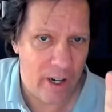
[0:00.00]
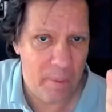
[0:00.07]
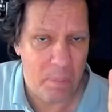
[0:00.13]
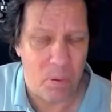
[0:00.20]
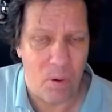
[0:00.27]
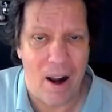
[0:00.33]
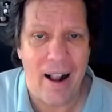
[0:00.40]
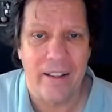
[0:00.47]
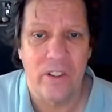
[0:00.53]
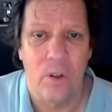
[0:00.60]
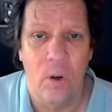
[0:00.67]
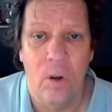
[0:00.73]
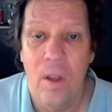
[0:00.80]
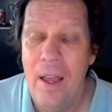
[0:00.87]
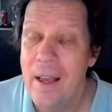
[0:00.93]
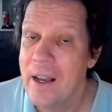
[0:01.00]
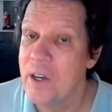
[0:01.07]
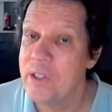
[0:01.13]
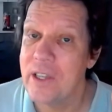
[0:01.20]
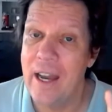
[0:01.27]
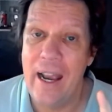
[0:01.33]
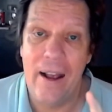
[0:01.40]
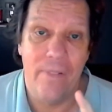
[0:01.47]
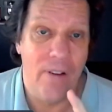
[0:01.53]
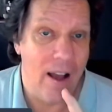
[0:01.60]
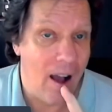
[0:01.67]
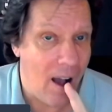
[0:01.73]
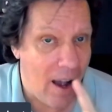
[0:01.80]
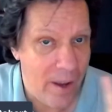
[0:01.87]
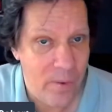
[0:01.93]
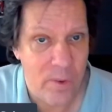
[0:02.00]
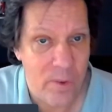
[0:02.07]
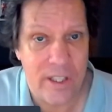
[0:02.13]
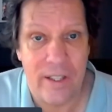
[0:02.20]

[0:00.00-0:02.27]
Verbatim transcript: practical because I have hundreds,